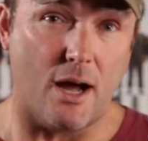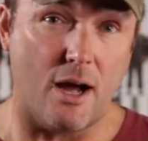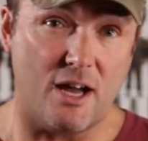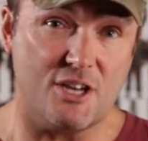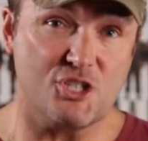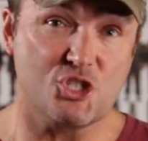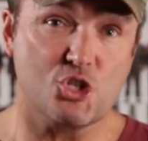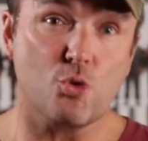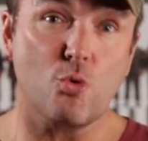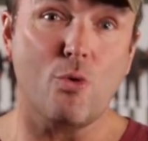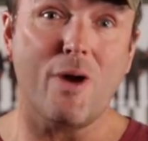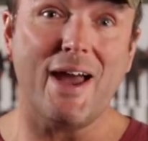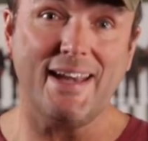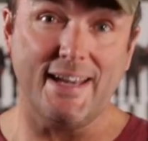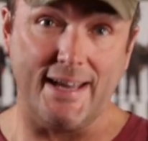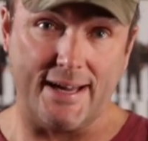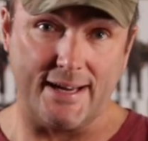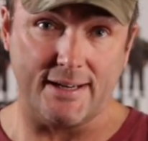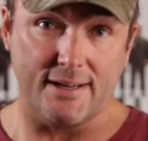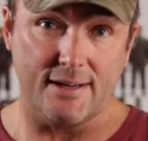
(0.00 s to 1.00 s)
on
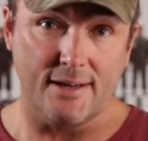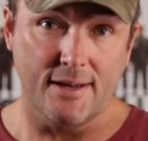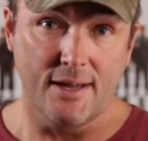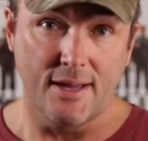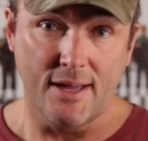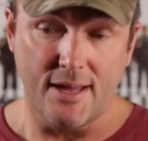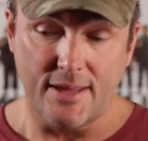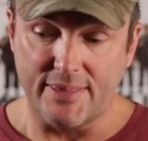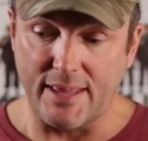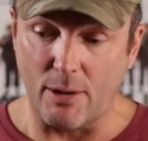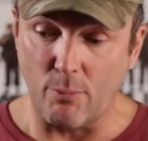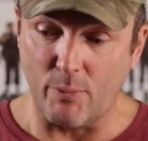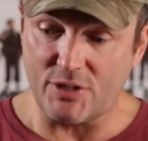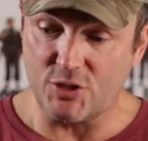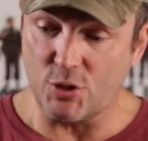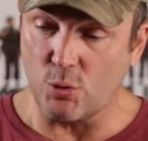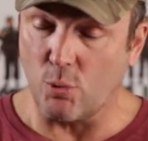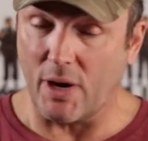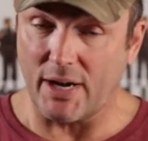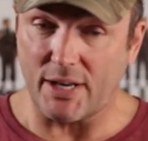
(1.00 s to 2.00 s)
training than we
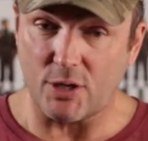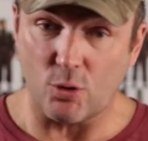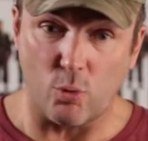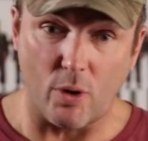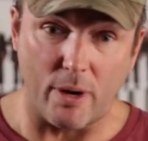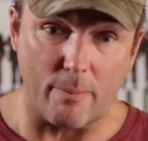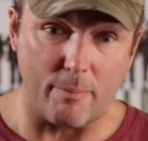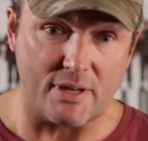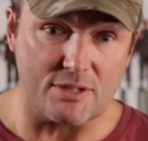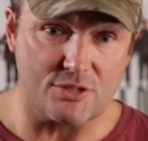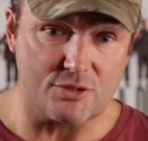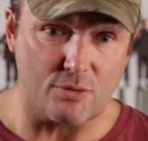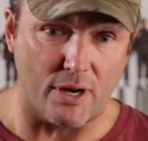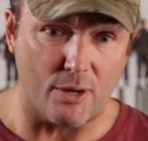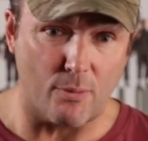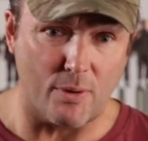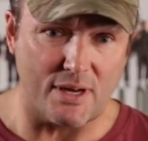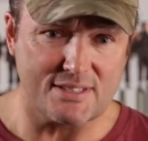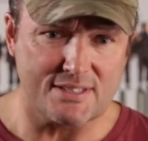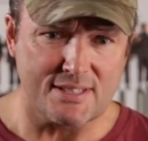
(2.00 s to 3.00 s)
do on equipment. So
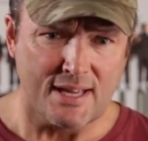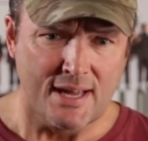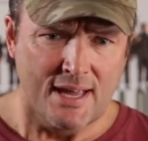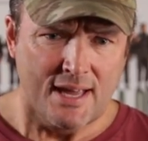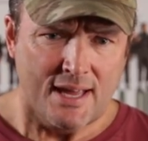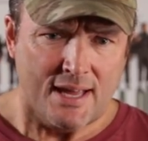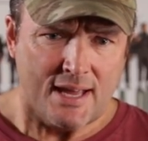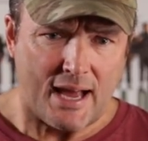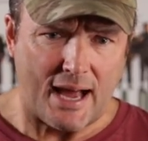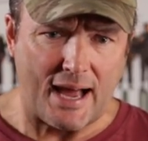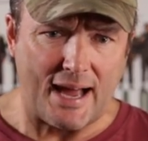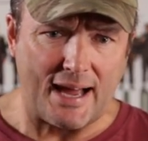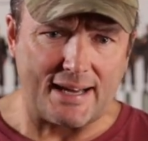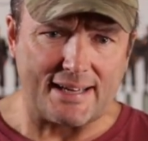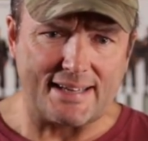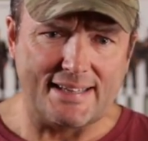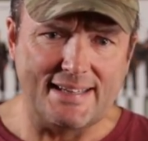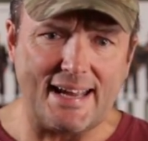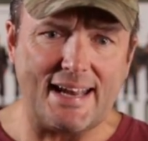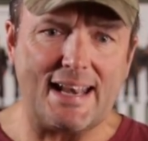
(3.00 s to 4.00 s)
anyways,
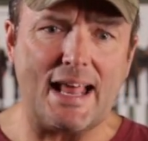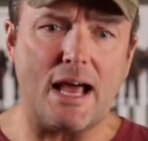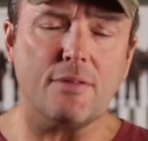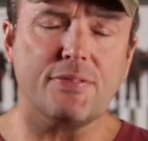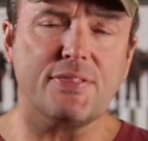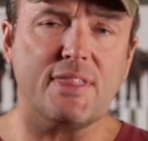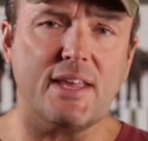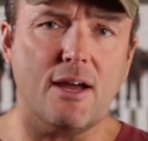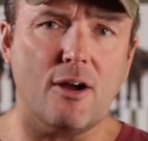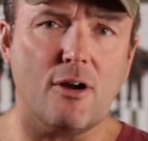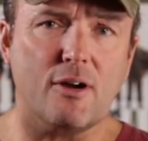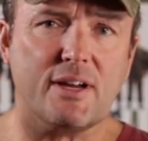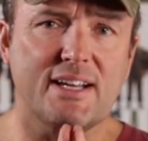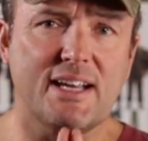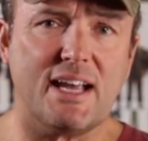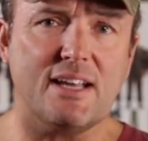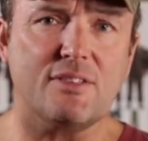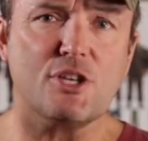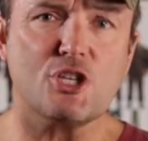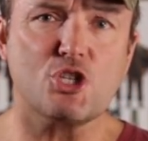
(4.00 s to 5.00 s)
get out there,
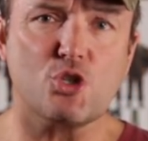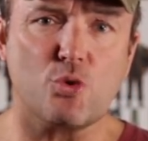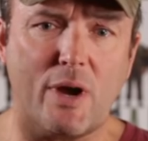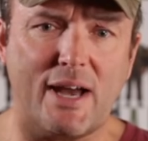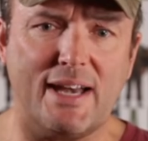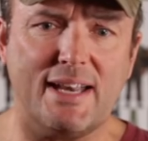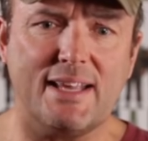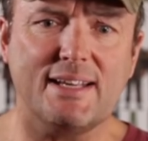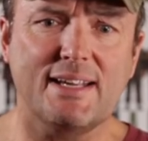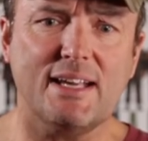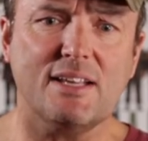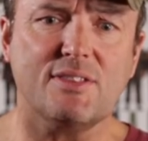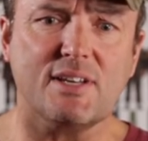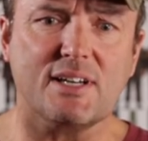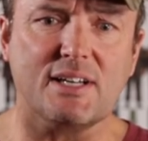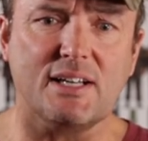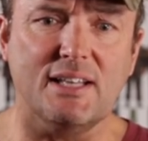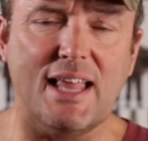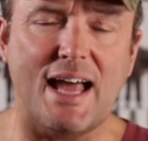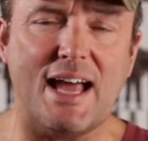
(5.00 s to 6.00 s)
get the training, get
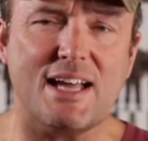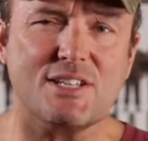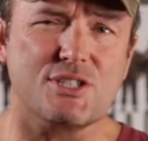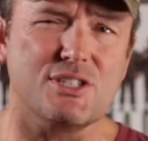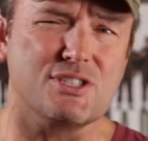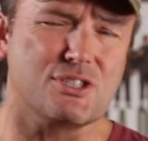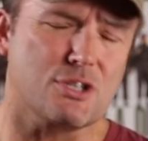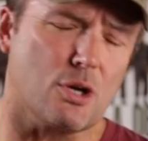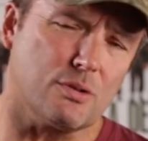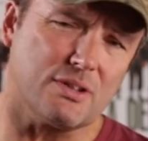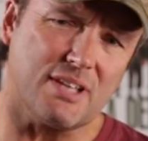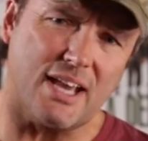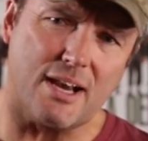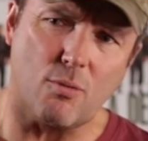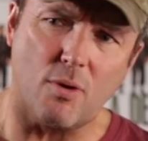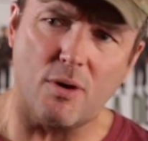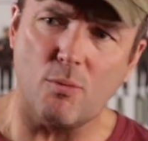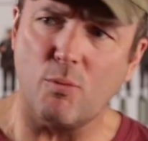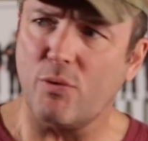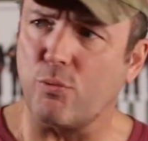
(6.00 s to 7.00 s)
the classes. Go take
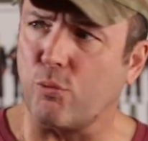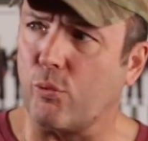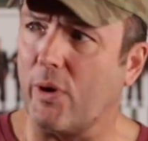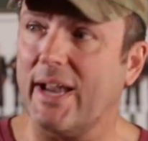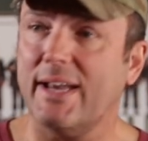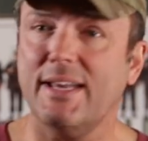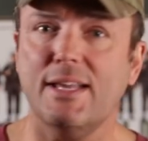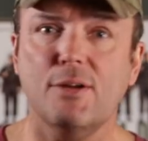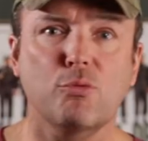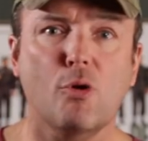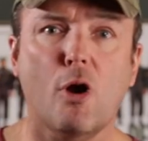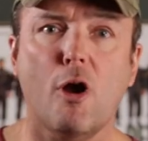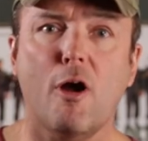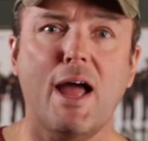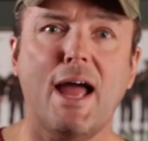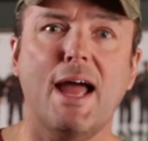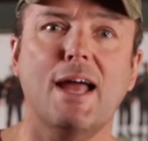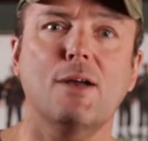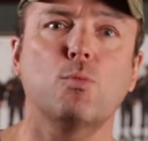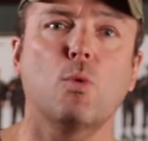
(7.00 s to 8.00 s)
one with Randy
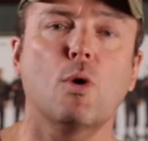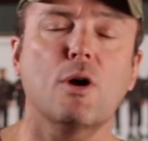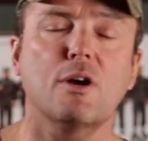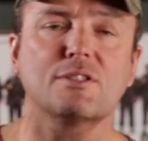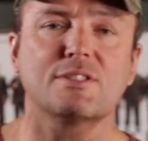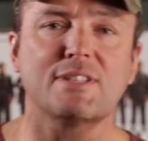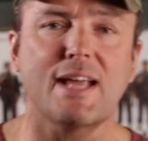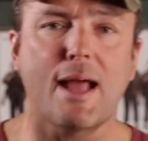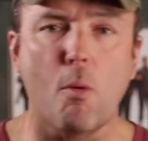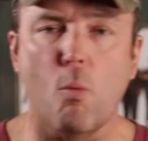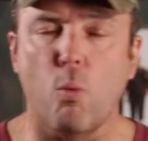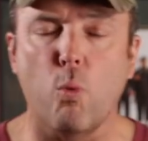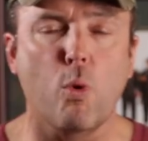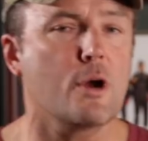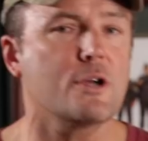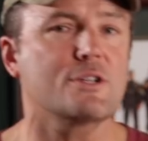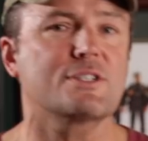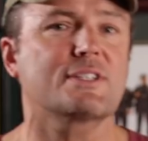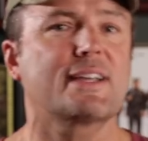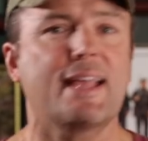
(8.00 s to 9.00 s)
Rawhide Worse at
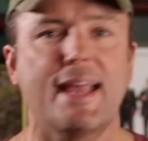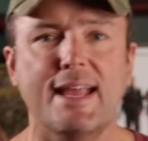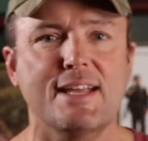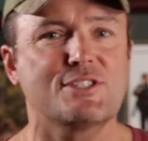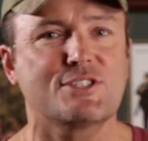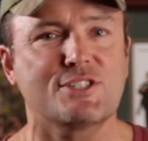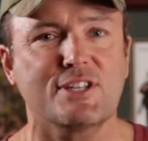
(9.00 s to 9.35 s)
Worst Case